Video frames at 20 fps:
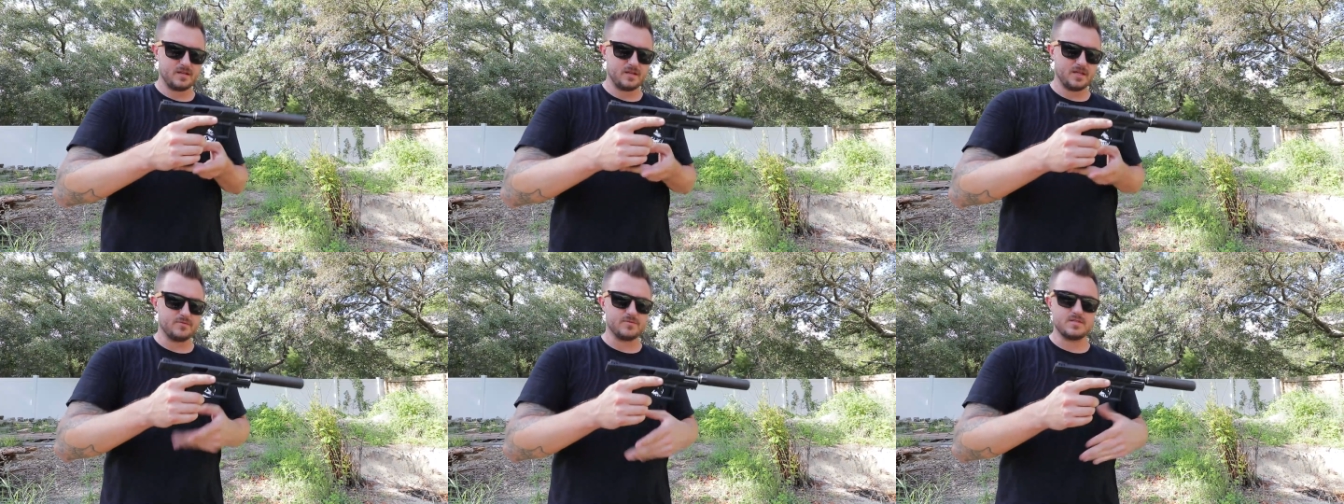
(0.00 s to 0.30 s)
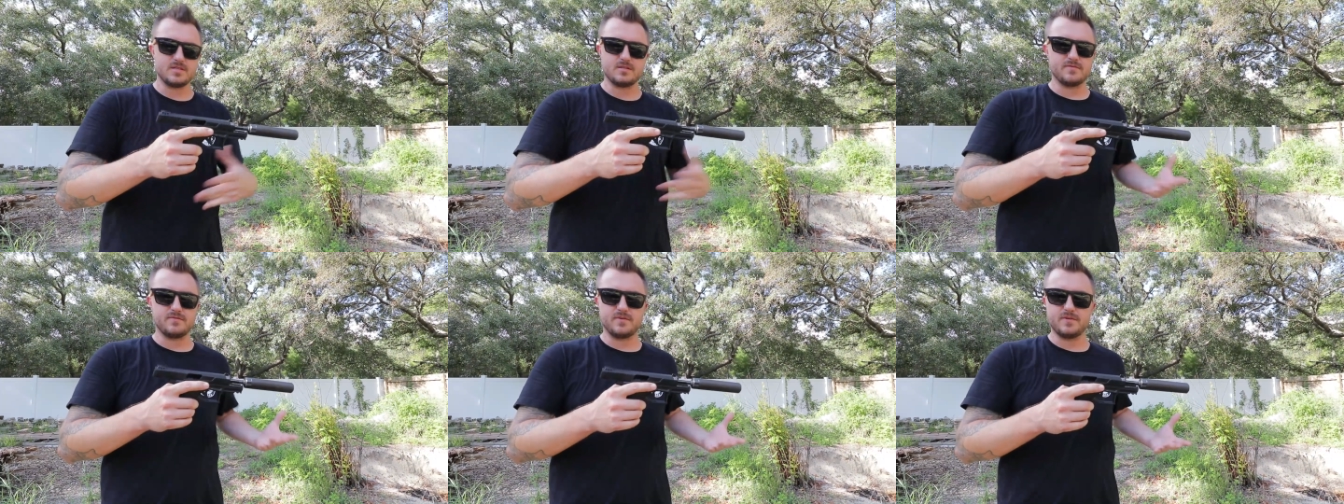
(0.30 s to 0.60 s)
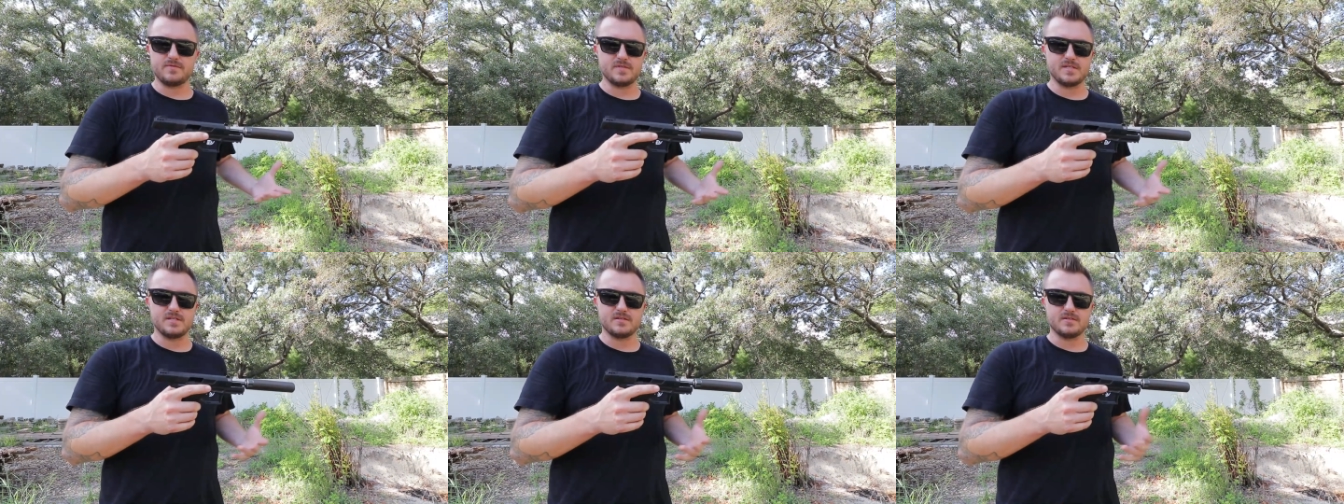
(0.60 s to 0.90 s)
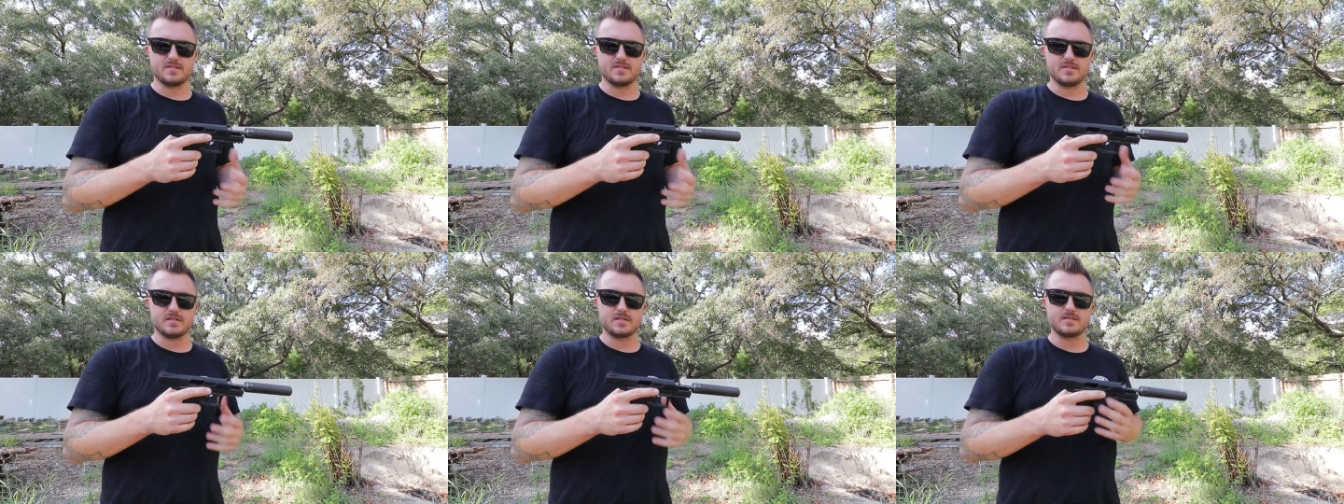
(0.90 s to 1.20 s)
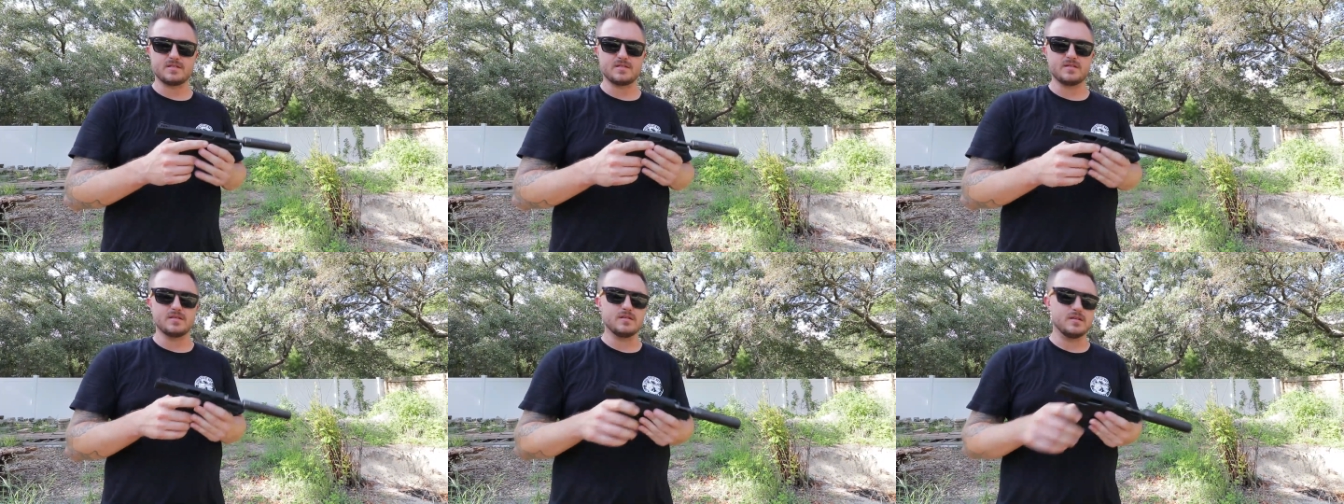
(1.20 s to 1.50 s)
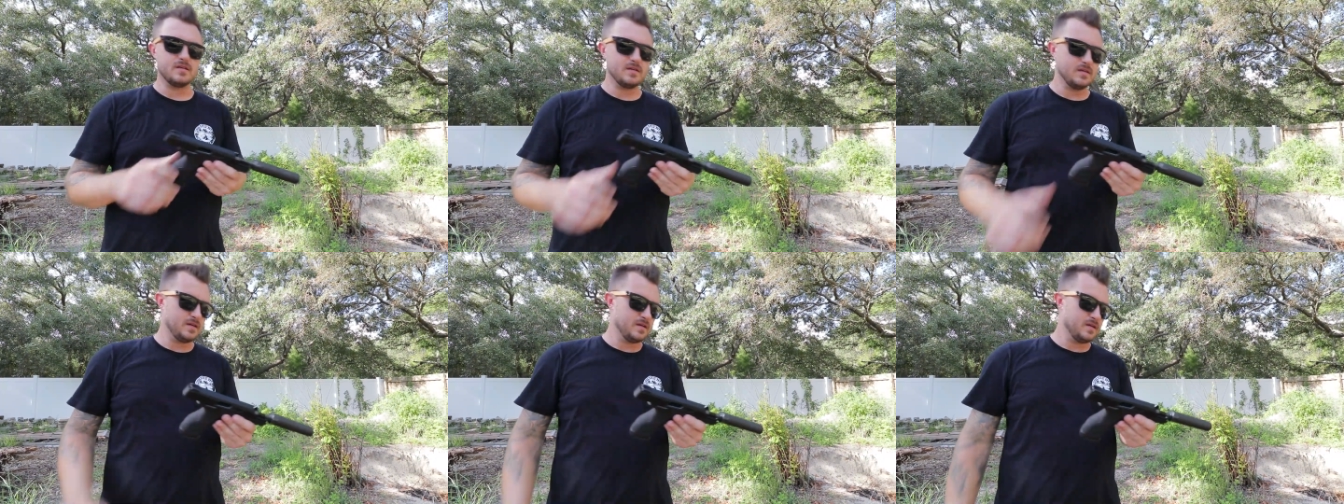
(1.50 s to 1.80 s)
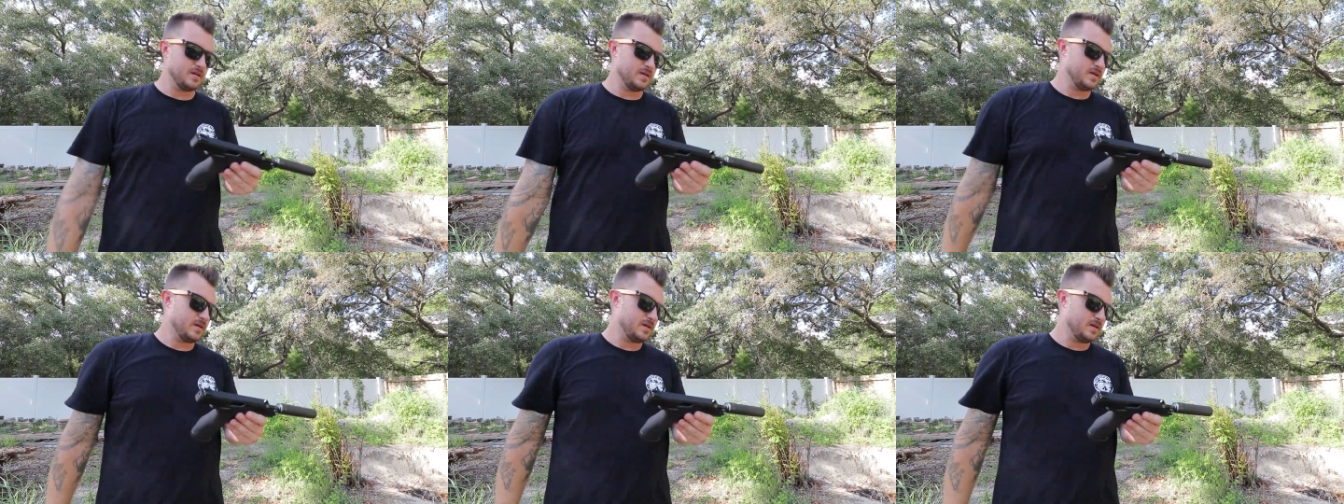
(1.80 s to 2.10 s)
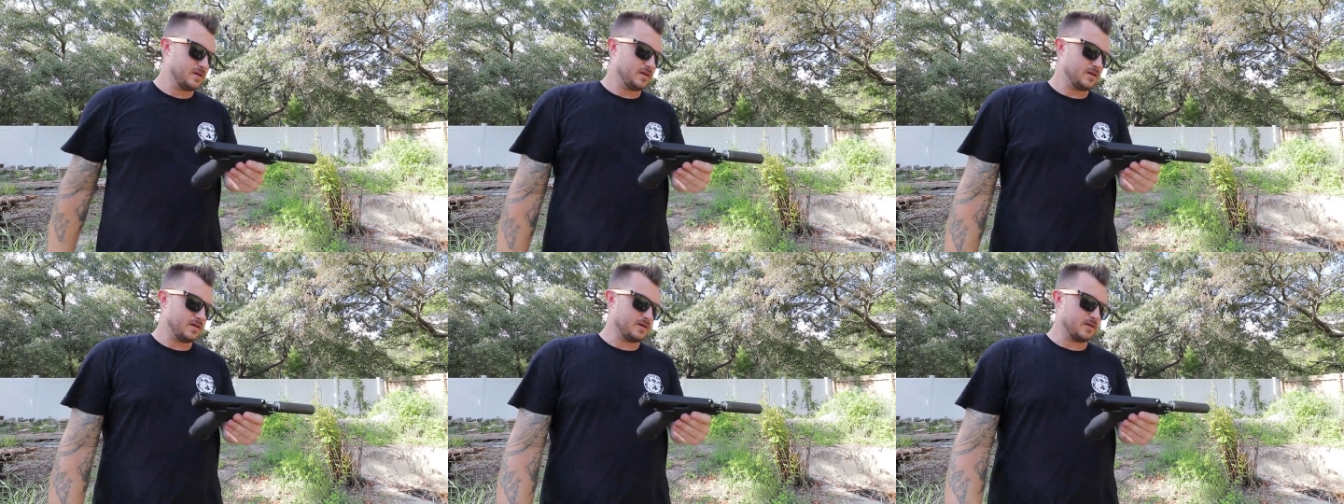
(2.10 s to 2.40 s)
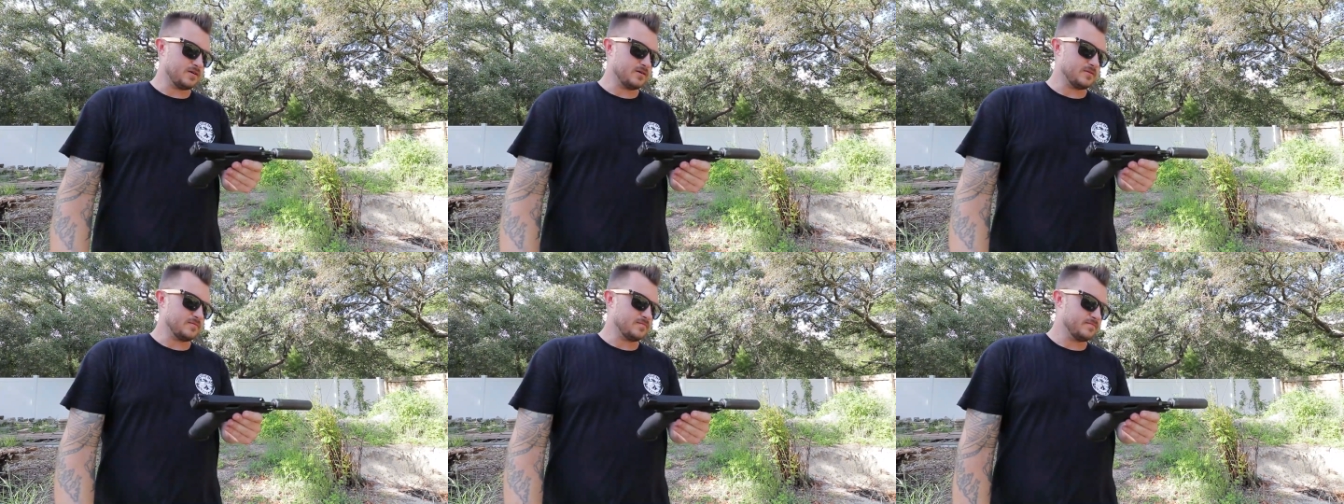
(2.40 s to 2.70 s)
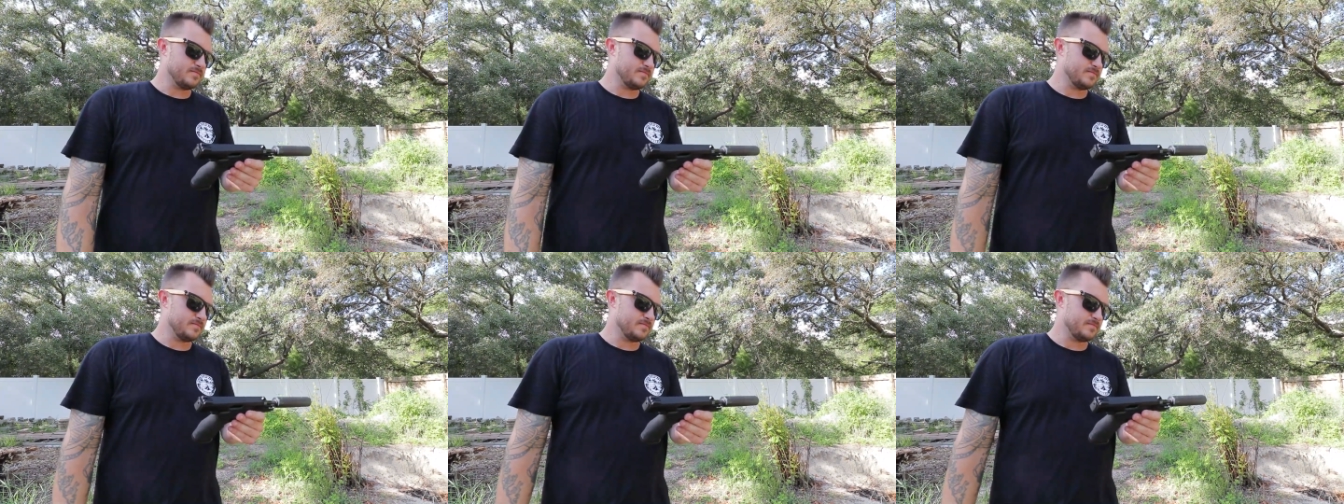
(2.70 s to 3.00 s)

that was either 15 or 16. Um,